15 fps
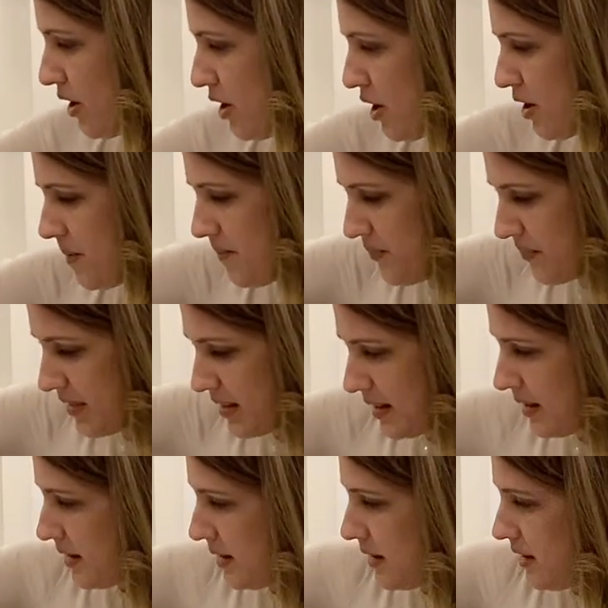
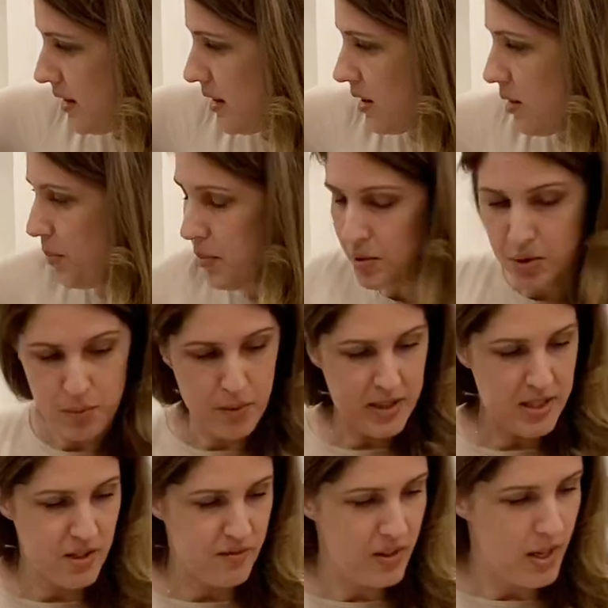And I'll put the
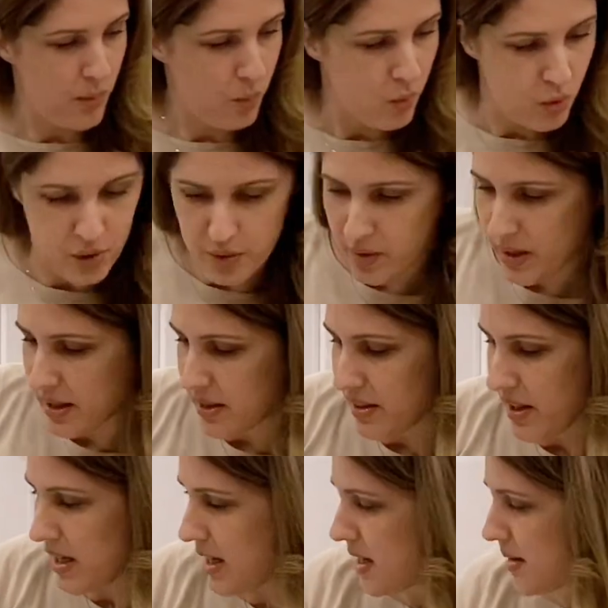rest of that water in
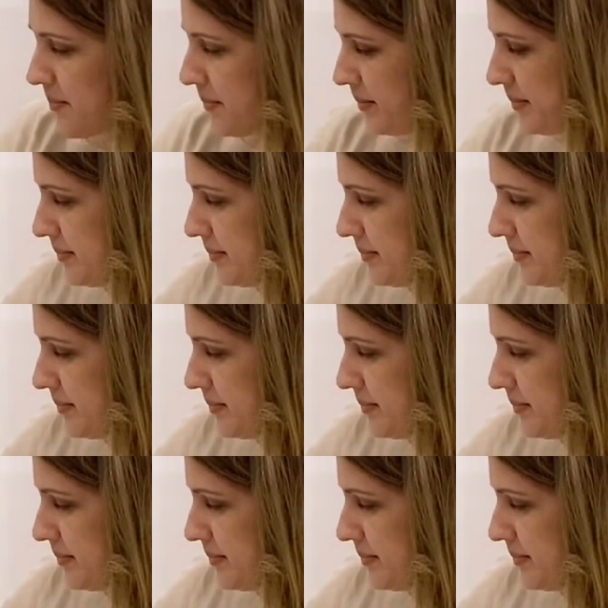there.